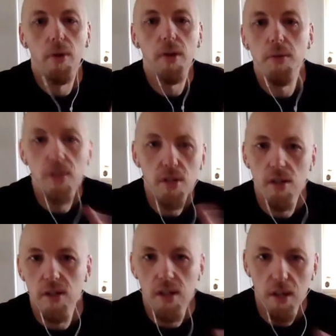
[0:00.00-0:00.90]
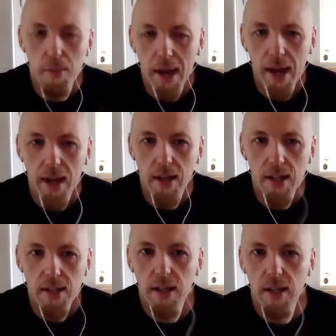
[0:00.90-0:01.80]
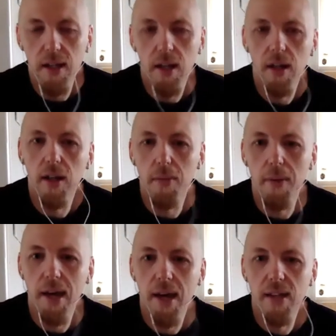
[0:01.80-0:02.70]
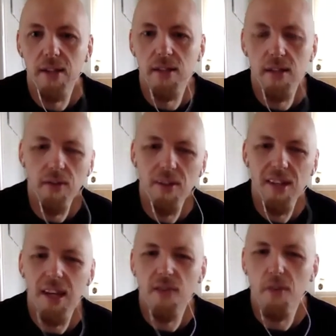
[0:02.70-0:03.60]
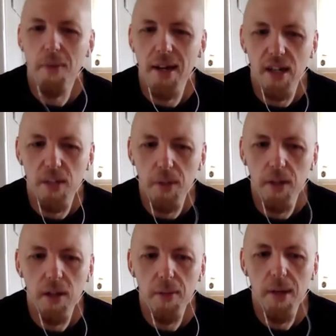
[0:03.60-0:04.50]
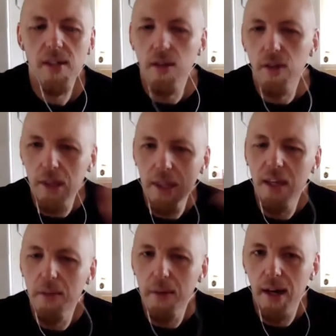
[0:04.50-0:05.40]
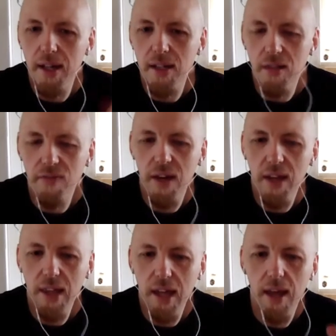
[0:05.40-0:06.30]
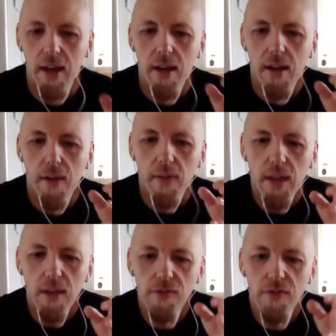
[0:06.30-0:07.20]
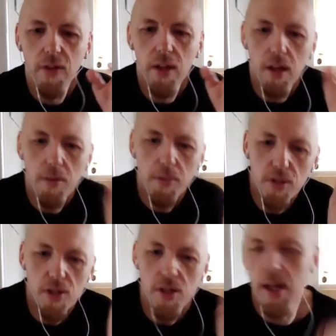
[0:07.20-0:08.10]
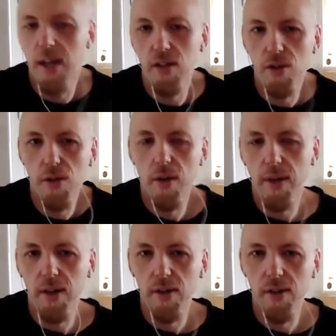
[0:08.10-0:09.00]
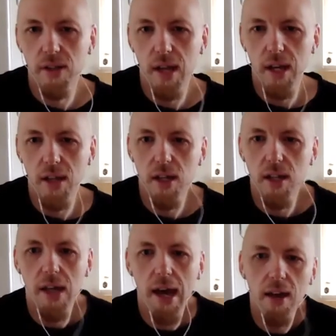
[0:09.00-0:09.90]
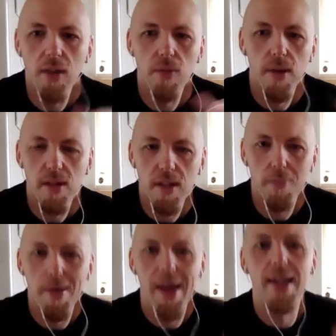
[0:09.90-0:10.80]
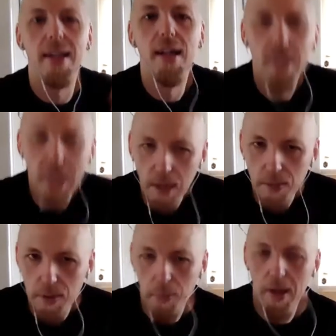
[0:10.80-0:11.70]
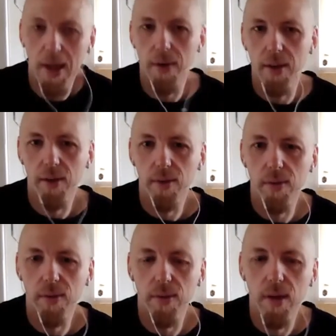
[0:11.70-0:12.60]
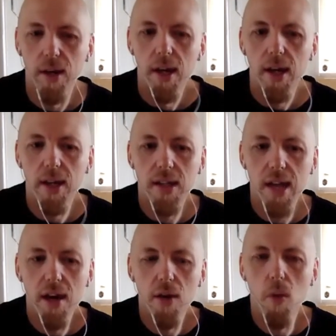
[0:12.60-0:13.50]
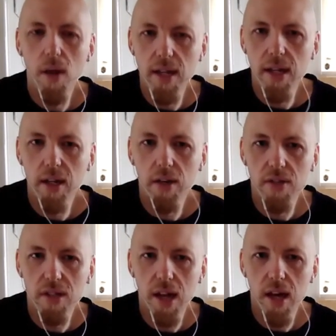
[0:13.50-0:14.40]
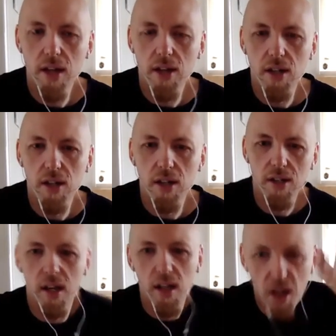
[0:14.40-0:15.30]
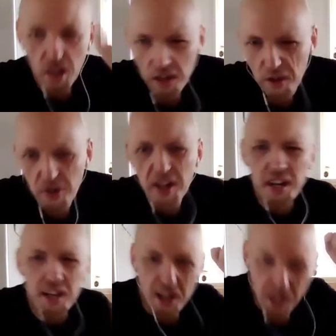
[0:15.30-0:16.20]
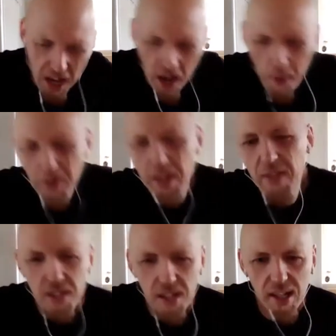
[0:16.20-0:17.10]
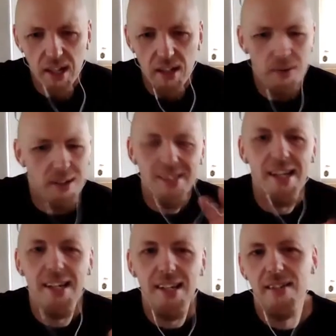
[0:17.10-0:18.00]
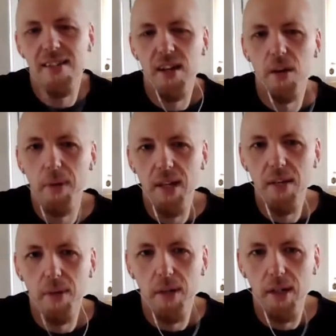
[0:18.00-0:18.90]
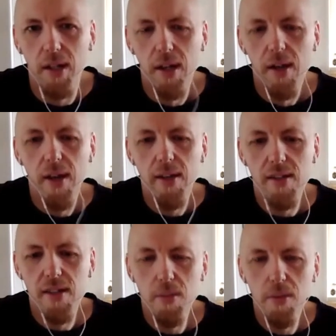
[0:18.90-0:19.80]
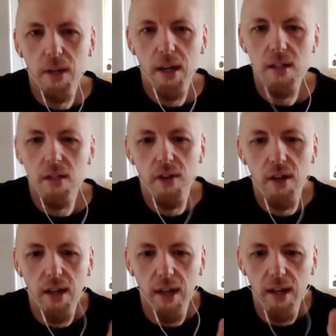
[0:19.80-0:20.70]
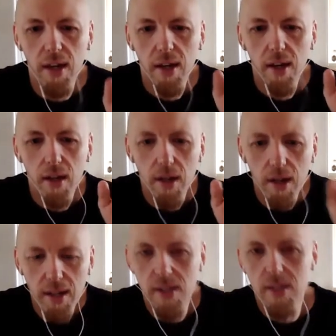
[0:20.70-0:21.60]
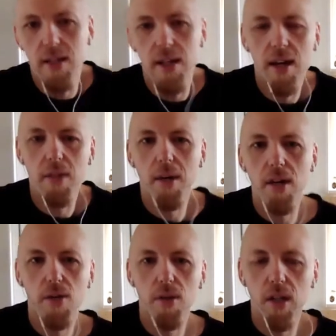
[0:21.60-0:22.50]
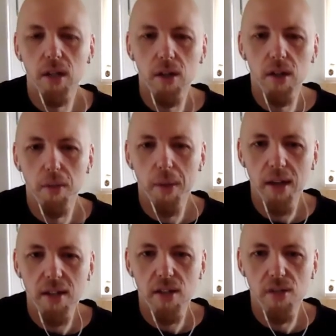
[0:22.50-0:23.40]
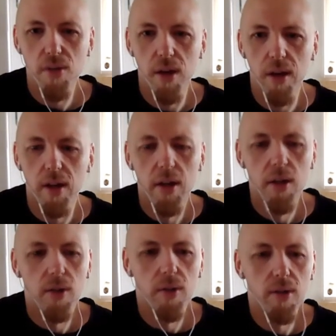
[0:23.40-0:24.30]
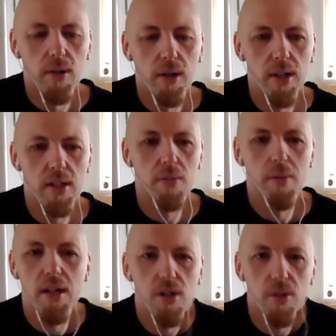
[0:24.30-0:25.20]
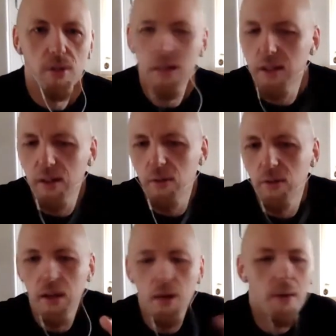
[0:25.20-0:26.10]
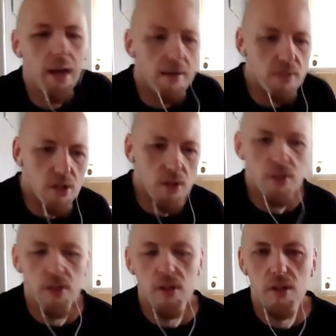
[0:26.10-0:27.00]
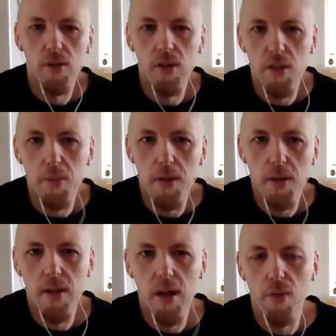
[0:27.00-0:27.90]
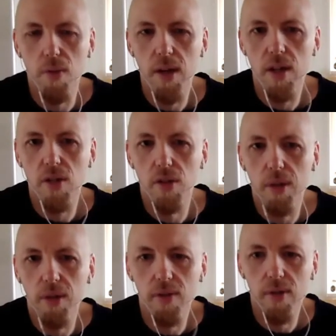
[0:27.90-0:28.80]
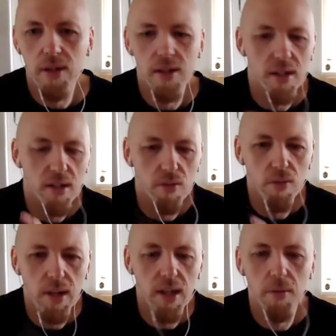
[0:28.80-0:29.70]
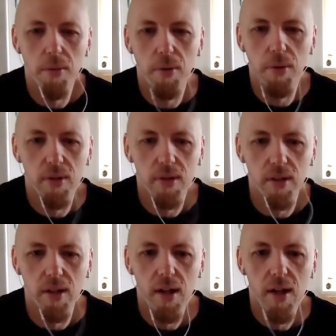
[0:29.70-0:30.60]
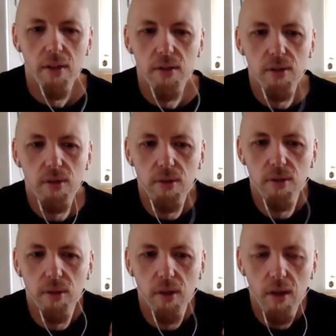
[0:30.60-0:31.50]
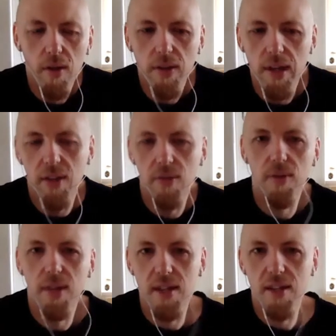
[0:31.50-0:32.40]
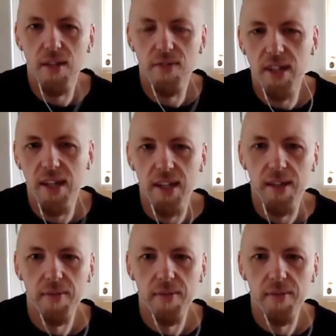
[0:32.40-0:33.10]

musicians in your band, and that's something that a lot of bands. I'm not saying every band does, but a lot of bands don't think about is the fact that if a musician has a train wreck on stage, it's how the rest of the band keeps on plowing through. It's how when you get off stage, you don't say, You're an idiot, can't believe you did that to us. That doesn't help anybody. It's a simple case of, okay, let's sit down and make sure that you learn the passage right or let's make sure you know that we haven't chosen a song that's beyond our reach or whatever it is and it's really important to get through that stuff together